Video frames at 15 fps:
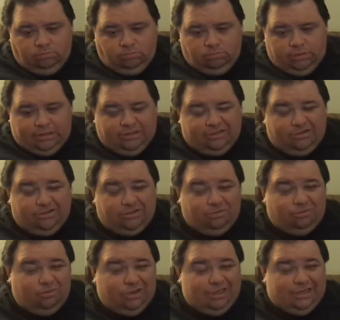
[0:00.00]
It's also
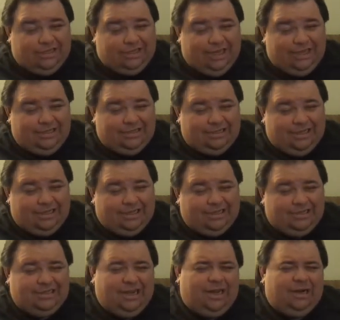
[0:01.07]
really tasty, and
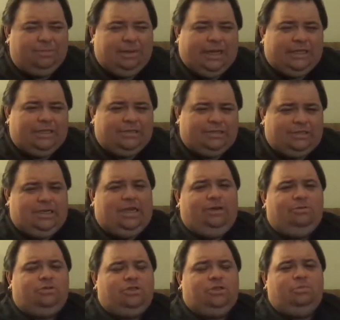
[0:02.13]
it's not about the
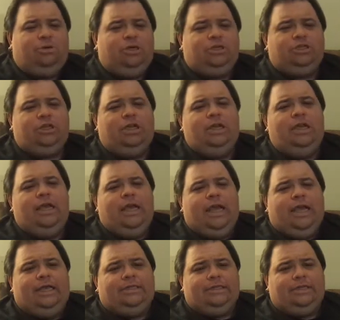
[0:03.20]
snail so much
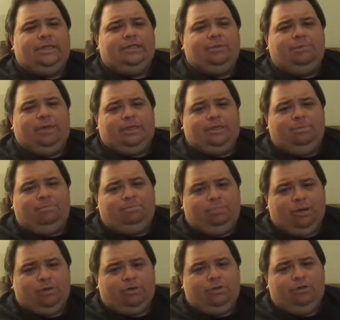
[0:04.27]
as it is about the
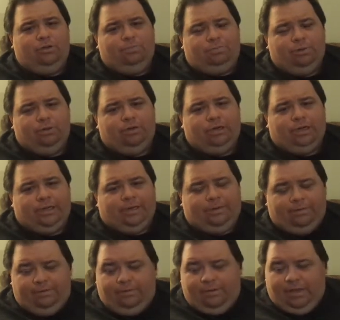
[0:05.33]
butter you put it in.
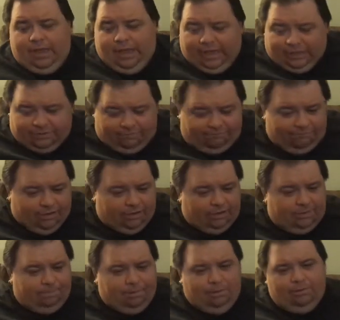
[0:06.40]
It's
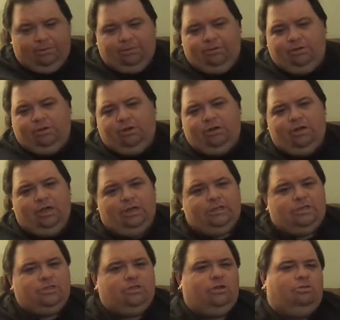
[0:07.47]
very potent, nice
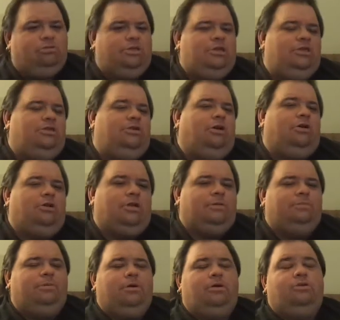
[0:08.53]
salty
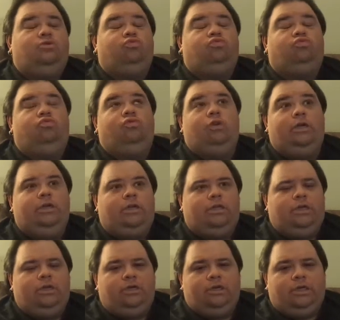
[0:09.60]
garlic butter. It's really
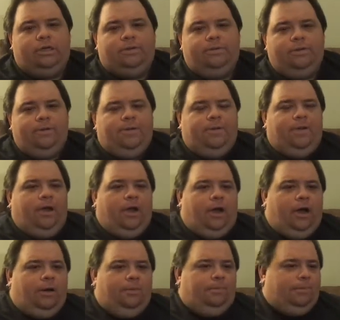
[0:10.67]
good.
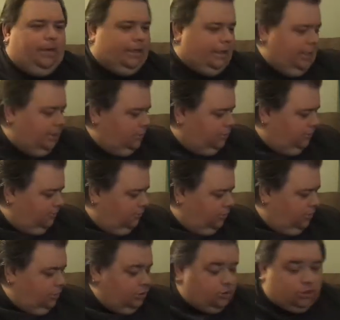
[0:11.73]
My kids have
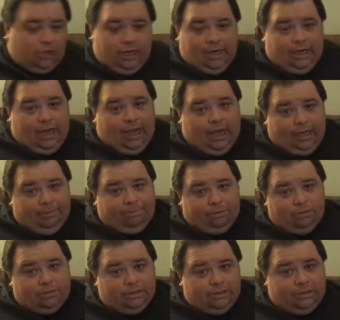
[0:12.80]
wanted to try it. I
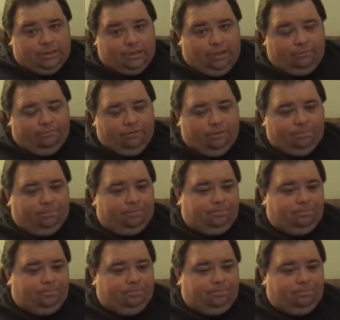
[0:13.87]
personally love them.